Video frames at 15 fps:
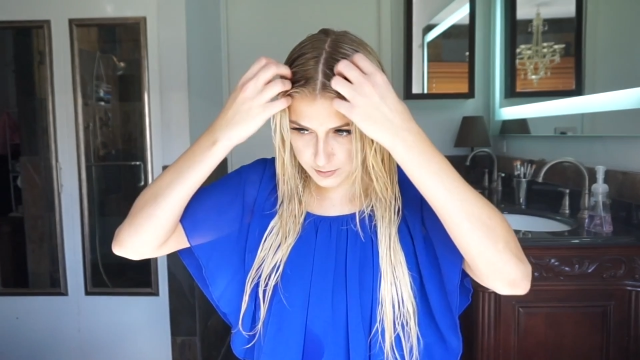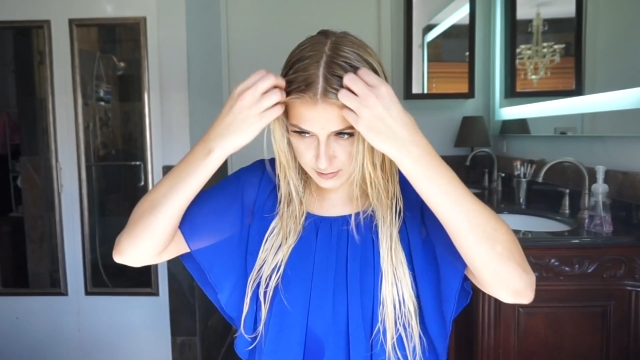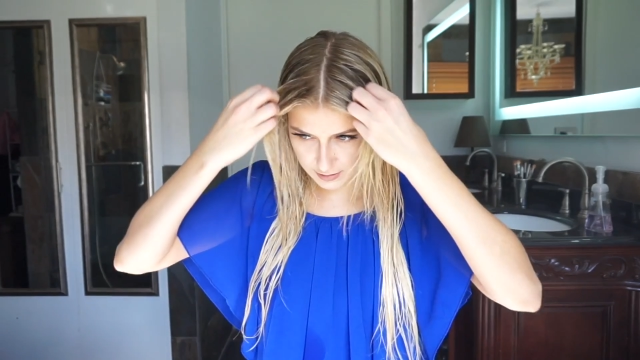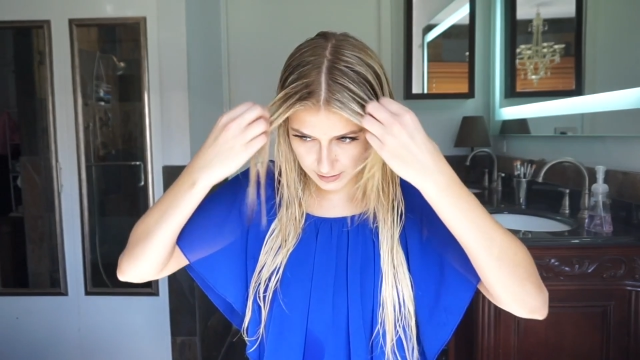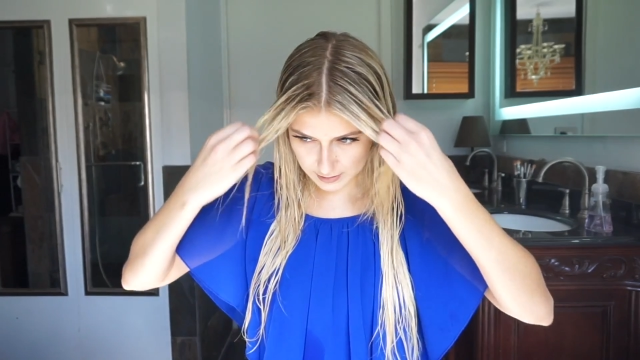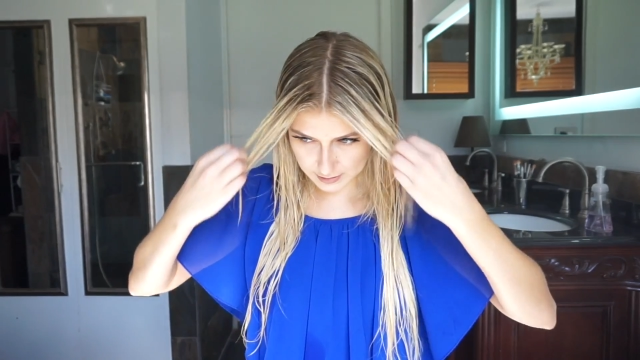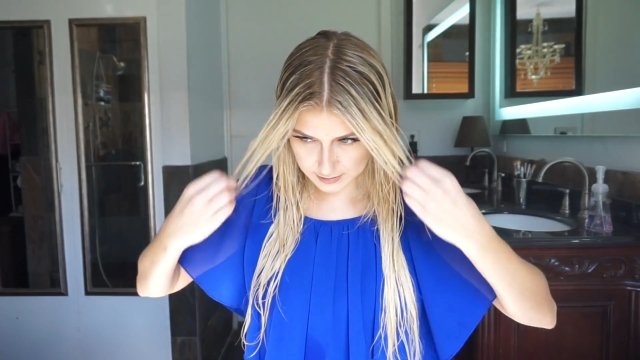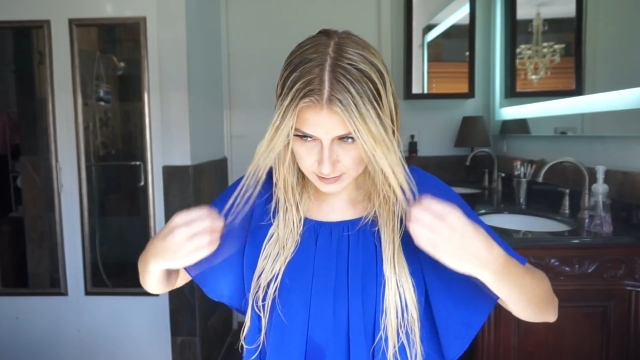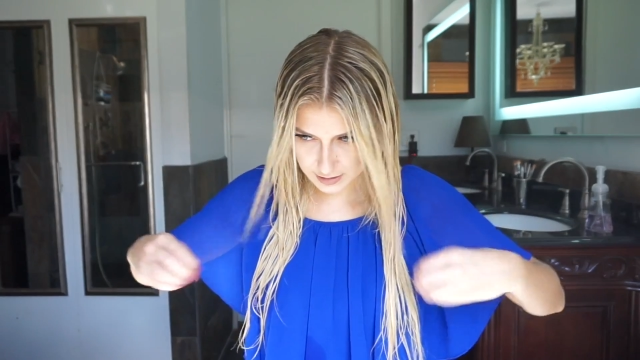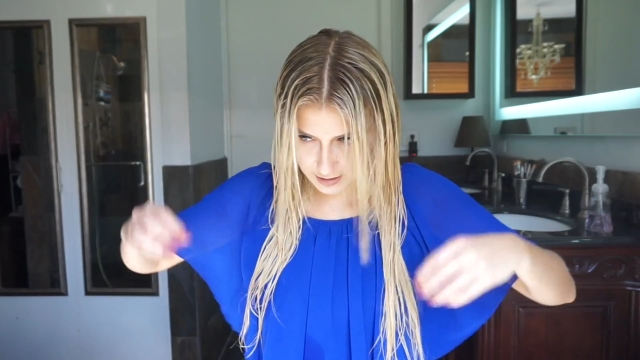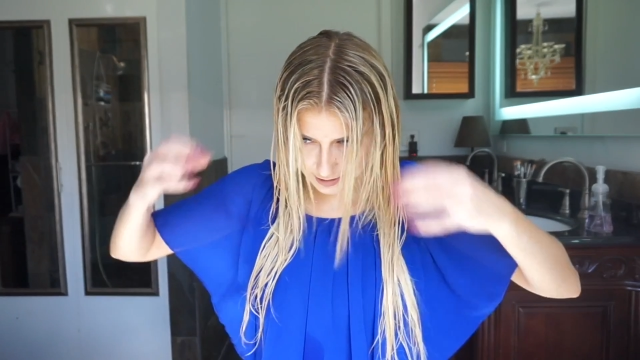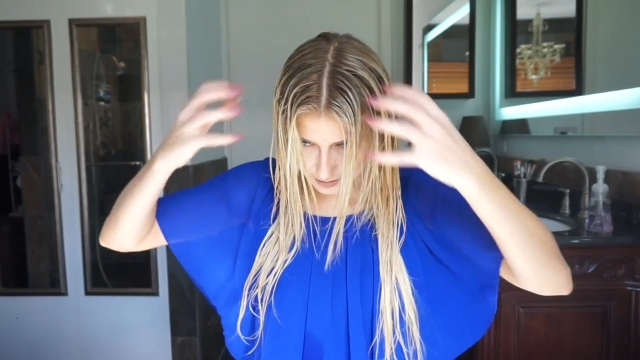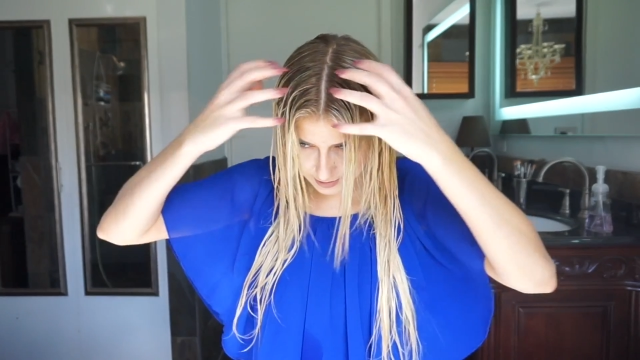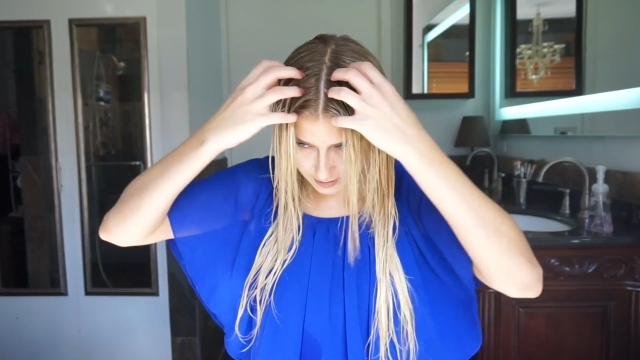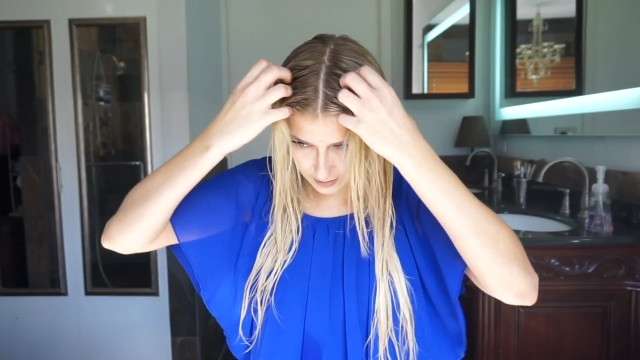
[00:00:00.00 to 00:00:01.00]
That is
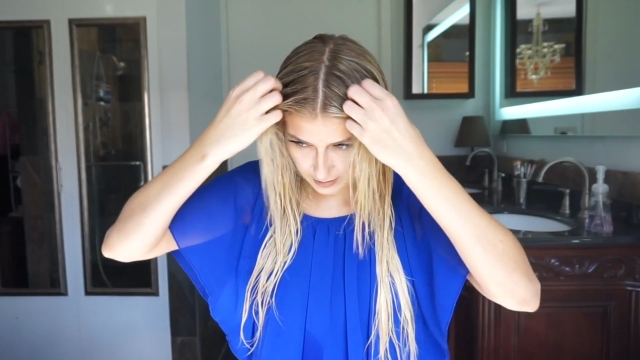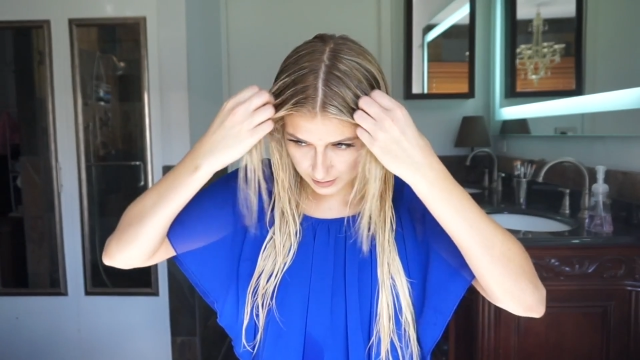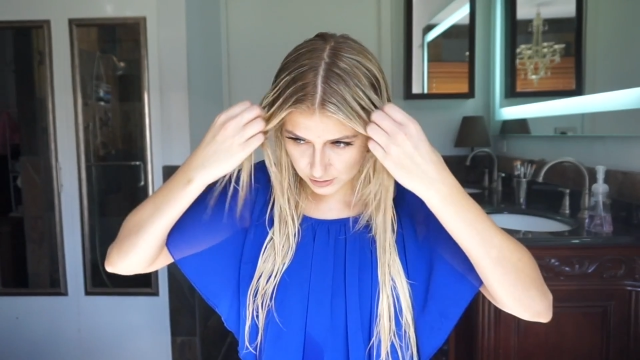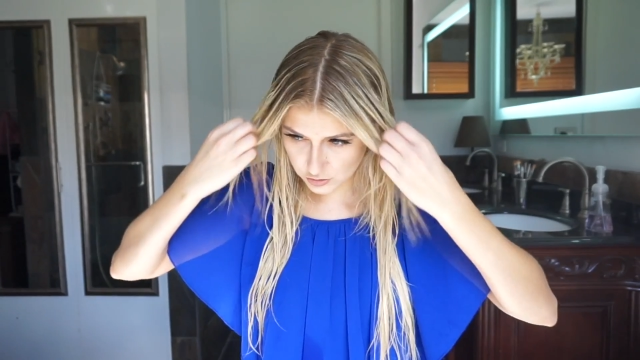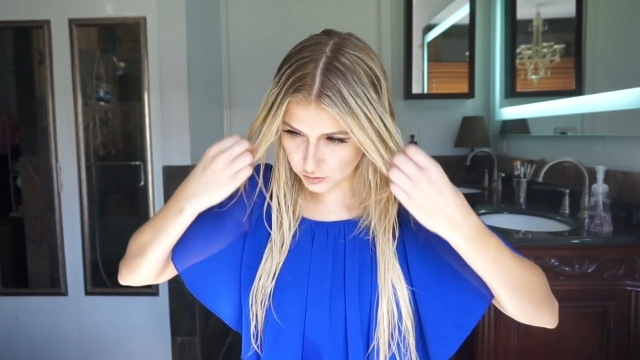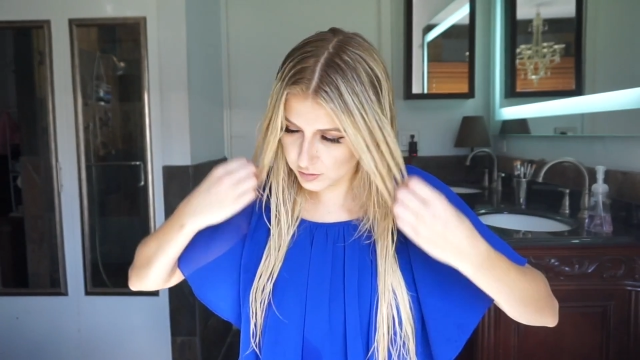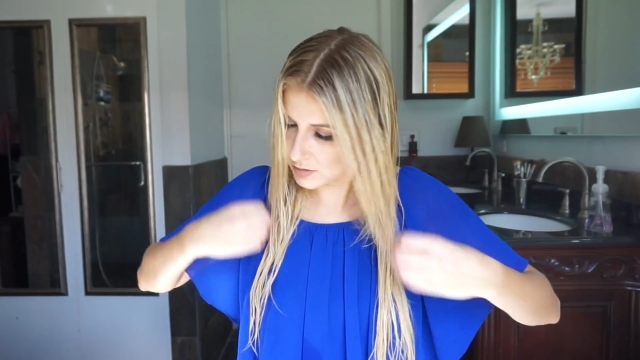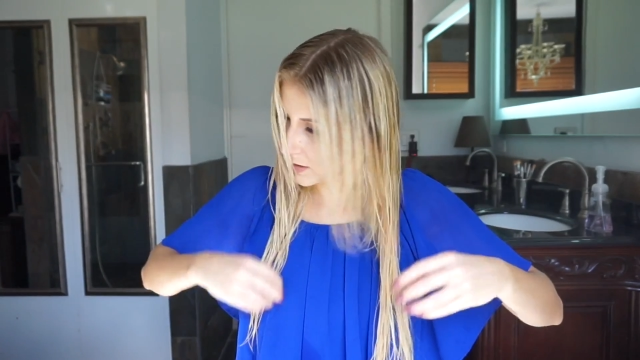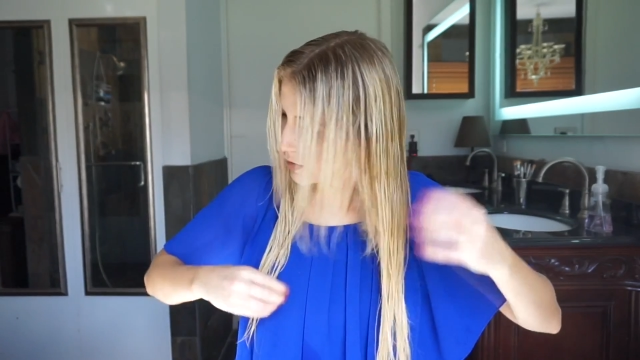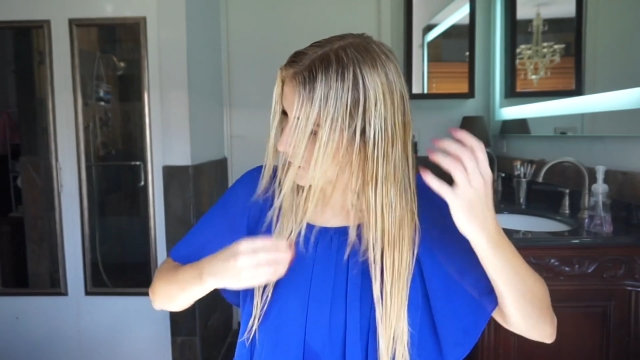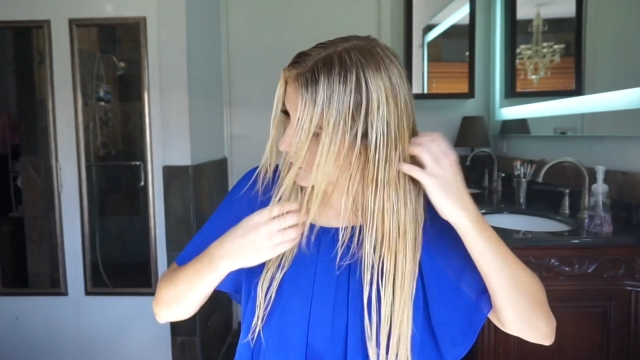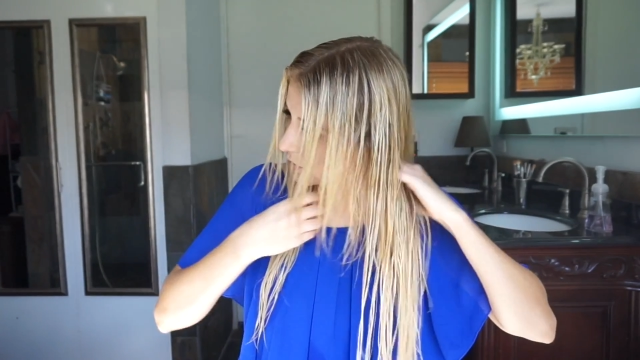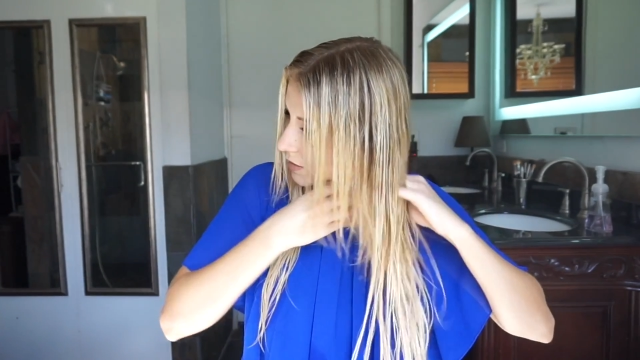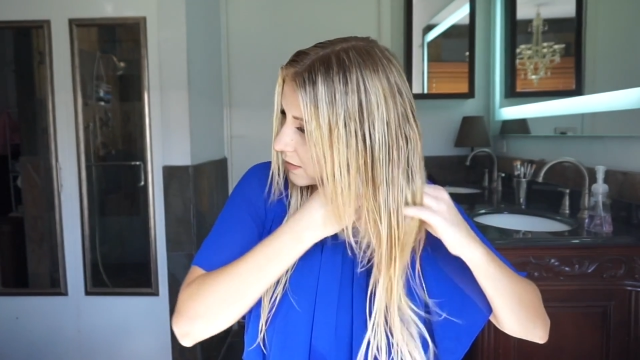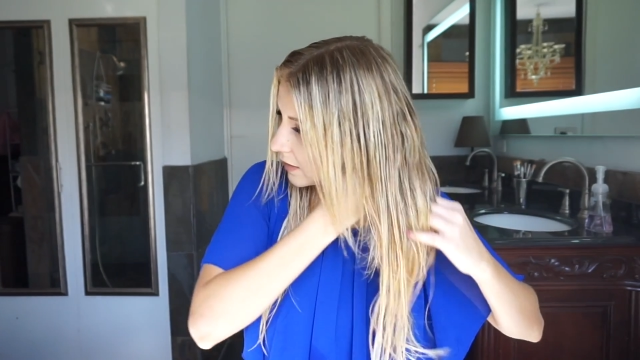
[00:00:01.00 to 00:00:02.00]
a natural
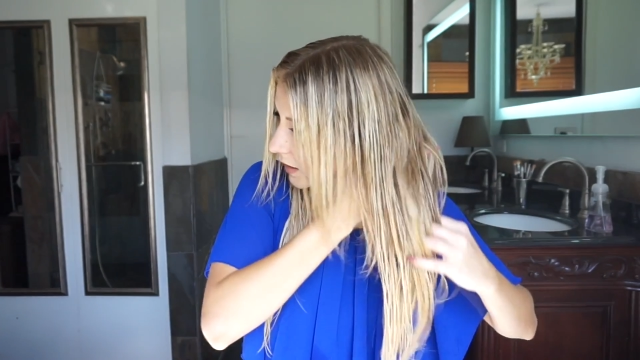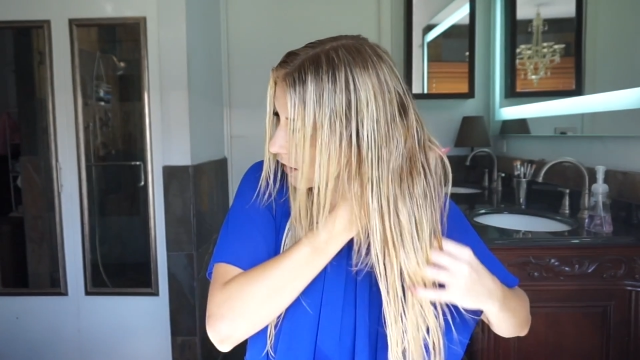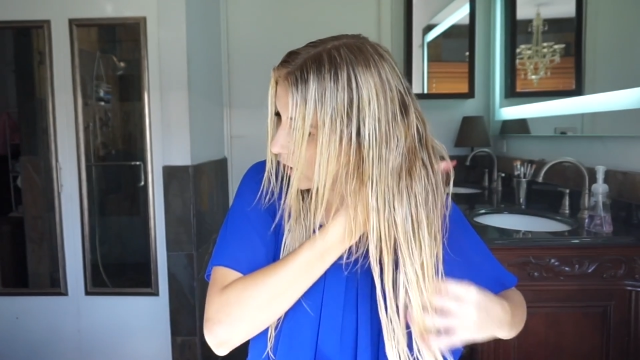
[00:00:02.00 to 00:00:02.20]
sunscreen that